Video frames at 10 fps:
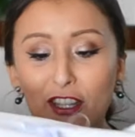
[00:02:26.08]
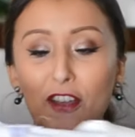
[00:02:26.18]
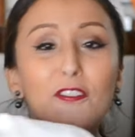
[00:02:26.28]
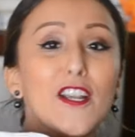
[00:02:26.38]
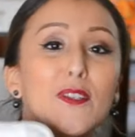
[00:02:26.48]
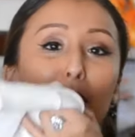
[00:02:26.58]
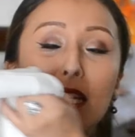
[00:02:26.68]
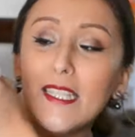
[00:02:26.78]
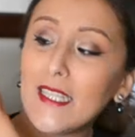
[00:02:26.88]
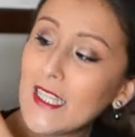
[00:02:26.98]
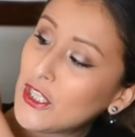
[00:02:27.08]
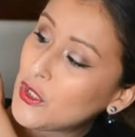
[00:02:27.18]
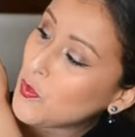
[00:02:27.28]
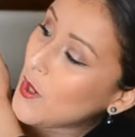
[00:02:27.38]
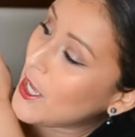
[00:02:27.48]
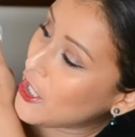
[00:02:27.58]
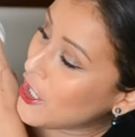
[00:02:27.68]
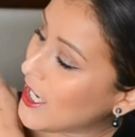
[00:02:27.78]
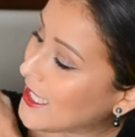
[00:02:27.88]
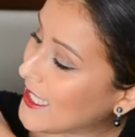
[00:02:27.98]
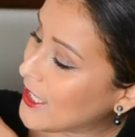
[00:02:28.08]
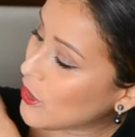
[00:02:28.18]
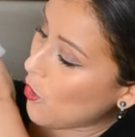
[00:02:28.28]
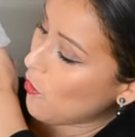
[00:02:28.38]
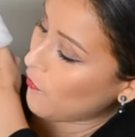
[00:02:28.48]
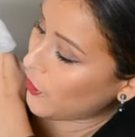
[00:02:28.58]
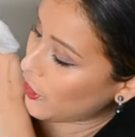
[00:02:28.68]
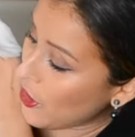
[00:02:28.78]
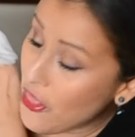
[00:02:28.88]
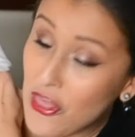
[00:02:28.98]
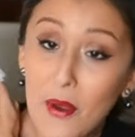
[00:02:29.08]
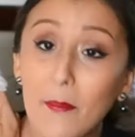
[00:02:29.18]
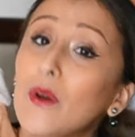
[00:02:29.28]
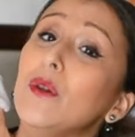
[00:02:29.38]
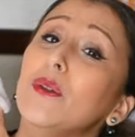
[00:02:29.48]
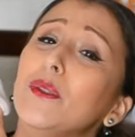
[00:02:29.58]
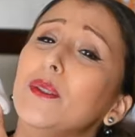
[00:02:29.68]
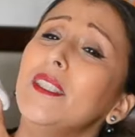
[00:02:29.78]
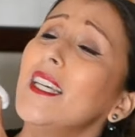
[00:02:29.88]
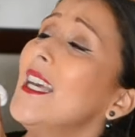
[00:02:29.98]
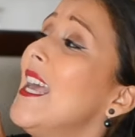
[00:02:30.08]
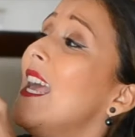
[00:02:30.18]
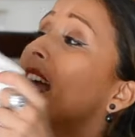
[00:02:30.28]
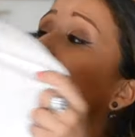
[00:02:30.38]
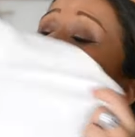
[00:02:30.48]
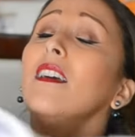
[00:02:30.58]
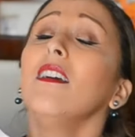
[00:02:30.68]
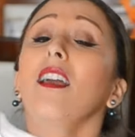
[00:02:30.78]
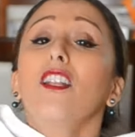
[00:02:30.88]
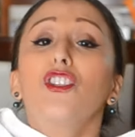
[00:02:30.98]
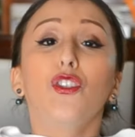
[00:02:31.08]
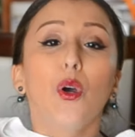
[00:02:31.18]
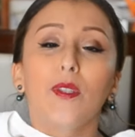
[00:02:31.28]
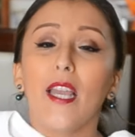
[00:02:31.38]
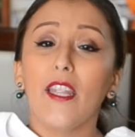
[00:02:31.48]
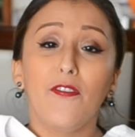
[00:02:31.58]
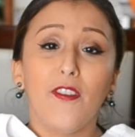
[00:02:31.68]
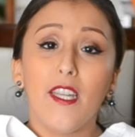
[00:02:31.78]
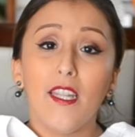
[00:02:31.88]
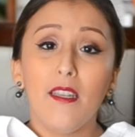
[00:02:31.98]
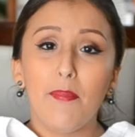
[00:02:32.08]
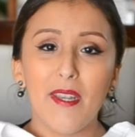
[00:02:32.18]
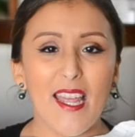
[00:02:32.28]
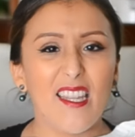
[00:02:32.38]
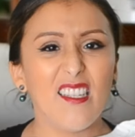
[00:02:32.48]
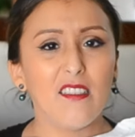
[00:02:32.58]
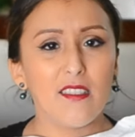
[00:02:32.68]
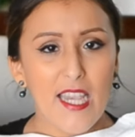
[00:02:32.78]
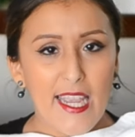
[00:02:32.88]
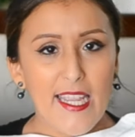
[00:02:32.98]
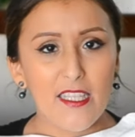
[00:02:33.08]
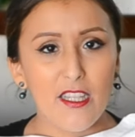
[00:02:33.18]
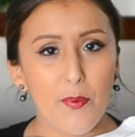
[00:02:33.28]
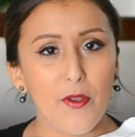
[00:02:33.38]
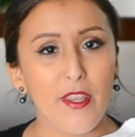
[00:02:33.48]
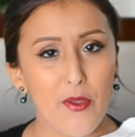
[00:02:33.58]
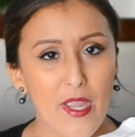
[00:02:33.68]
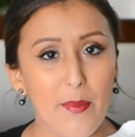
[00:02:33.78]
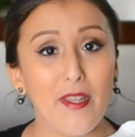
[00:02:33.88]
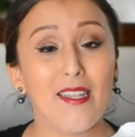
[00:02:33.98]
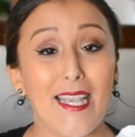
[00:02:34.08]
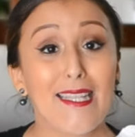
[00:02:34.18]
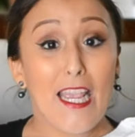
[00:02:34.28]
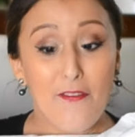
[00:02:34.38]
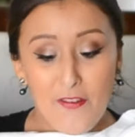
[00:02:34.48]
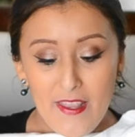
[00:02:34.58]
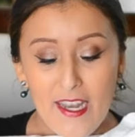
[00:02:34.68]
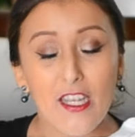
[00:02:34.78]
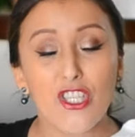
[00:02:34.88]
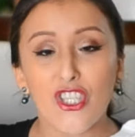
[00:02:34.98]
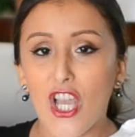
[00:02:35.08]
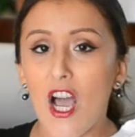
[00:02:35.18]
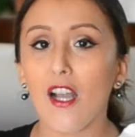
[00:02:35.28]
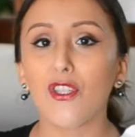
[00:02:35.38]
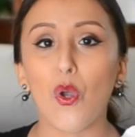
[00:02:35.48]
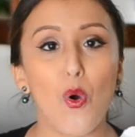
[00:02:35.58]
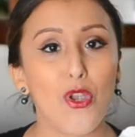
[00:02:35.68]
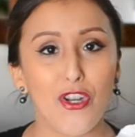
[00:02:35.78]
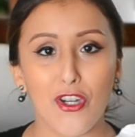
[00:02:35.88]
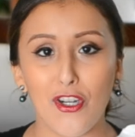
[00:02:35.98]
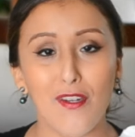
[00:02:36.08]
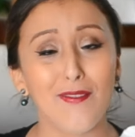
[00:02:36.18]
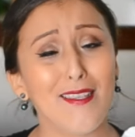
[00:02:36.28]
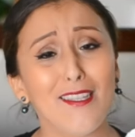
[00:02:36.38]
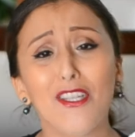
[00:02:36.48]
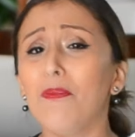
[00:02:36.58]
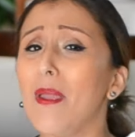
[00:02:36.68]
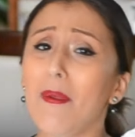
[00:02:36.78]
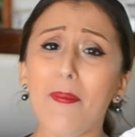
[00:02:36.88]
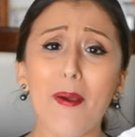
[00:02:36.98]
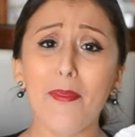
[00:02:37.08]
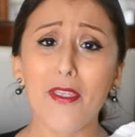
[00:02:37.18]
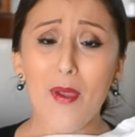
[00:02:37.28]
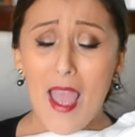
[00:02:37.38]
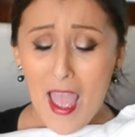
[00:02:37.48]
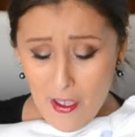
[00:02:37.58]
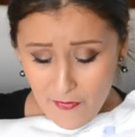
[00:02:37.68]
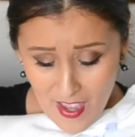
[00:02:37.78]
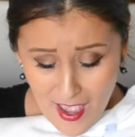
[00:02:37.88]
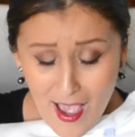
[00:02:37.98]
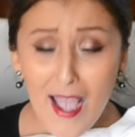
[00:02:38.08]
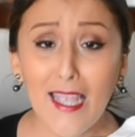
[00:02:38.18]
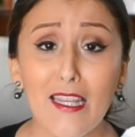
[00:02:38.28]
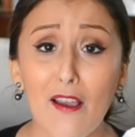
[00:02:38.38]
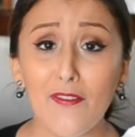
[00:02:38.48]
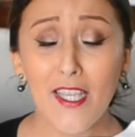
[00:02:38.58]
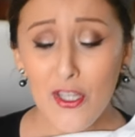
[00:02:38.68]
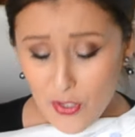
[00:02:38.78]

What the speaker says: So the first one is this sweater. It says Over the Moon. It's so tight fitted, but not tight to the point that you can't breathe. It's like tight fitted that just hugs all your curves and the little baby bump that you have. I loved it.